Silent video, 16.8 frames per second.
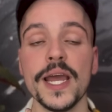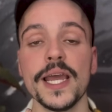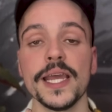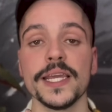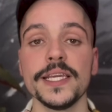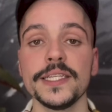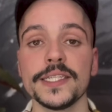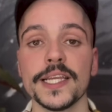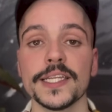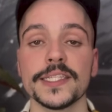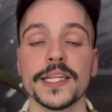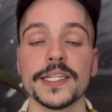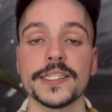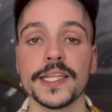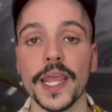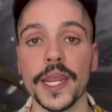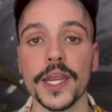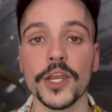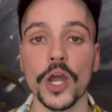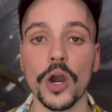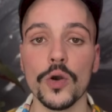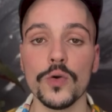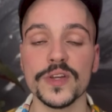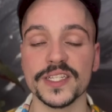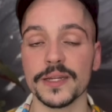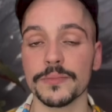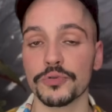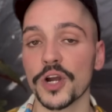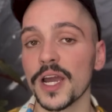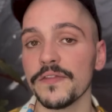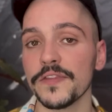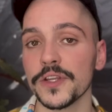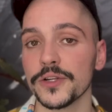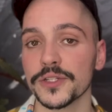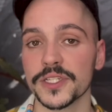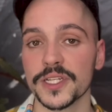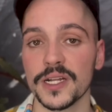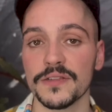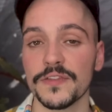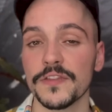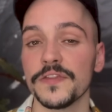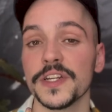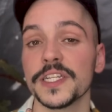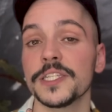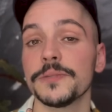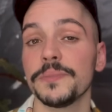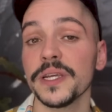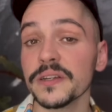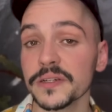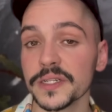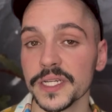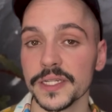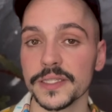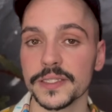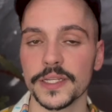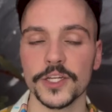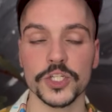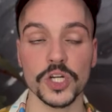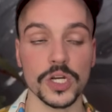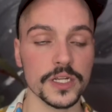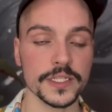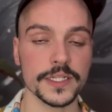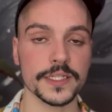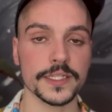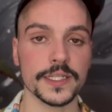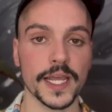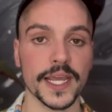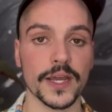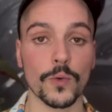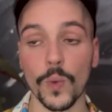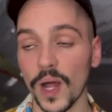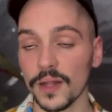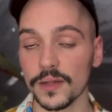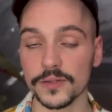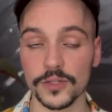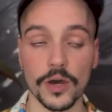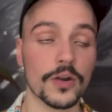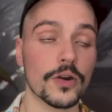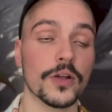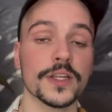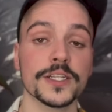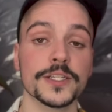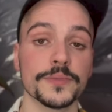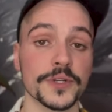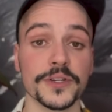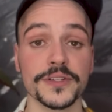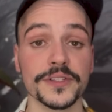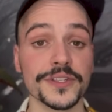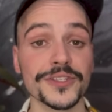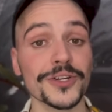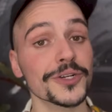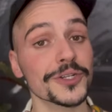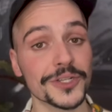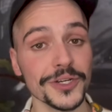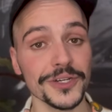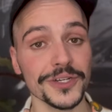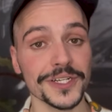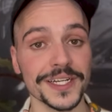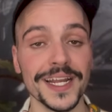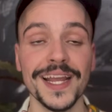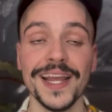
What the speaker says: He says that saying no is depriving yourself of an experience. And Jocelyn's like, well, not all experiences are good.